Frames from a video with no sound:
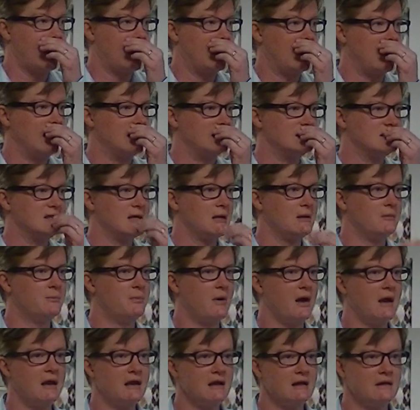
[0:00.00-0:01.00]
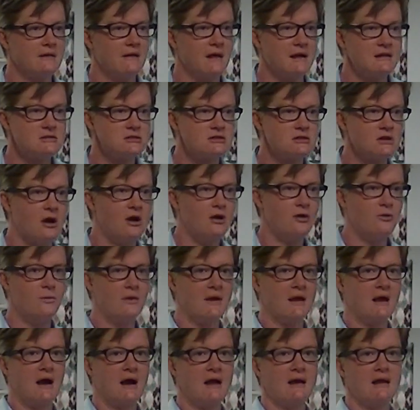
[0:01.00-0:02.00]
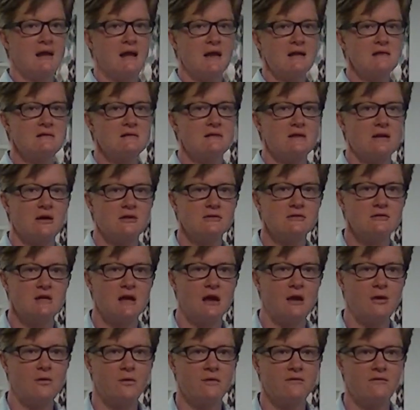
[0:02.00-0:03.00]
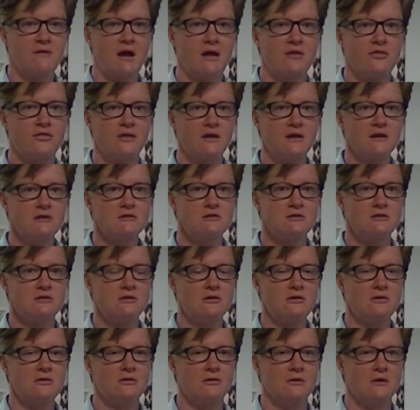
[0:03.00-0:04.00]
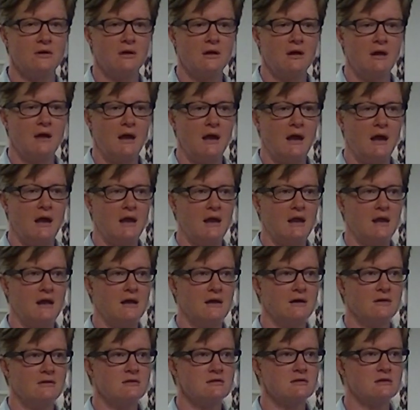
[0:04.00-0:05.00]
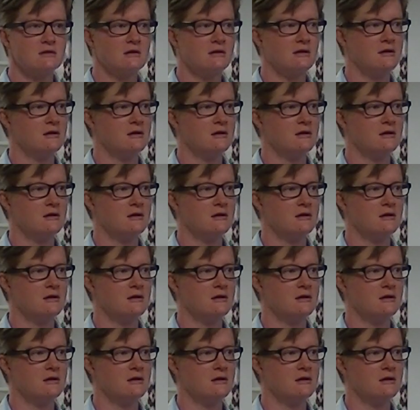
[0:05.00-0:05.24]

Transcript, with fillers: And I said, buddy, let's go. We got to get to the hotel. We've got things to do. And he goes,